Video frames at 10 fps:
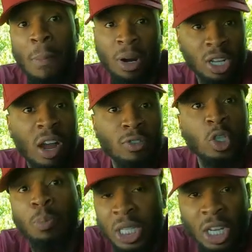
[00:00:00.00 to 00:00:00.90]
I brought a cover
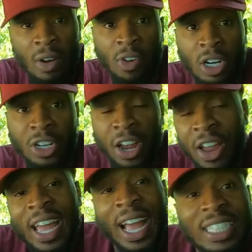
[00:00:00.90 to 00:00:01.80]
too. Put the cover under
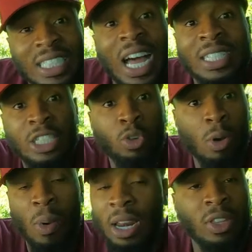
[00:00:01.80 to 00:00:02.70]
there and slide that
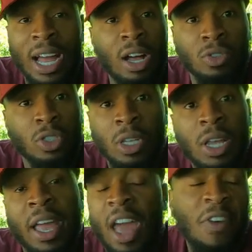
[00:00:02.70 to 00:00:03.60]
joint right out the house.
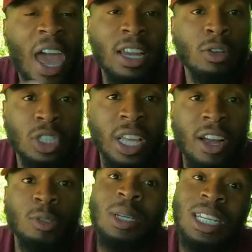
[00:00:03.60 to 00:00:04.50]
If it had no
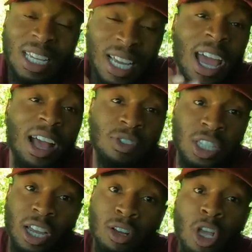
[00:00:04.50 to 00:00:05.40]
stairs, but it did have
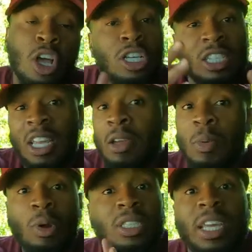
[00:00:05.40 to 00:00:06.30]
stairs, and then
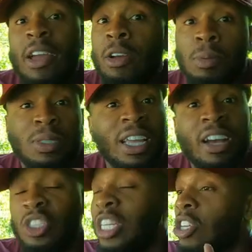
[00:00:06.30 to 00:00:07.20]
he wants to carry up them
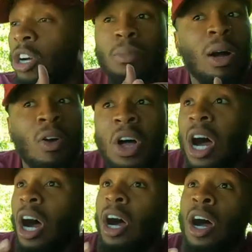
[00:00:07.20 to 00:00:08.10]
stairs, and he's talking about,
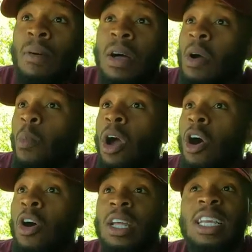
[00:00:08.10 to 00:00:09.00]
uh,
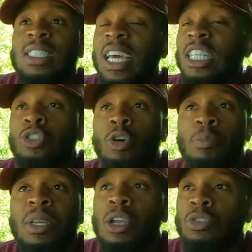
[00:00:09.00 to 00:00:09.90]
well, they said it's
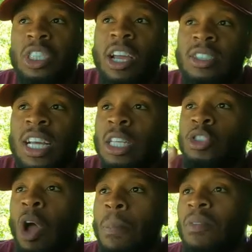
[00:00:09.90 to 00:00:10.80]
going to be no stairs at
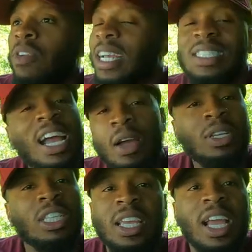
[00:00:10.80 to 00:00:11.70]
this drop-off location. That ain't
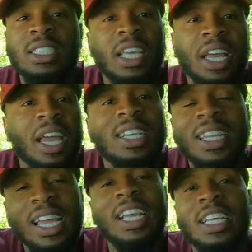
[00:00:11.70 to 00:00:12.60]
what the thing said. And
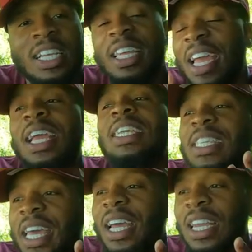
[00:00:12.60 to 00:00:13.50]
then he, and then he
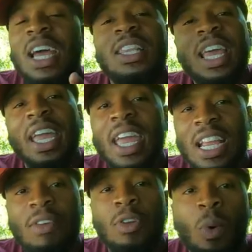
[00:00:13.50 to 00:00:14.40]
said that
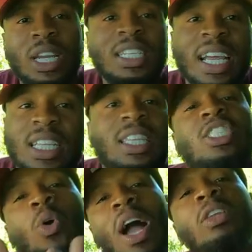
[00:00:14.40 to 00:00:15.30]
he ain't even the one that did the
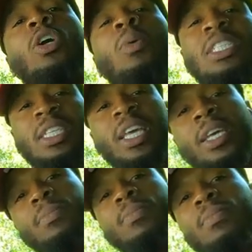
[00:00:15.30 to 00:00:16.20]
thing. So how do you know what it said?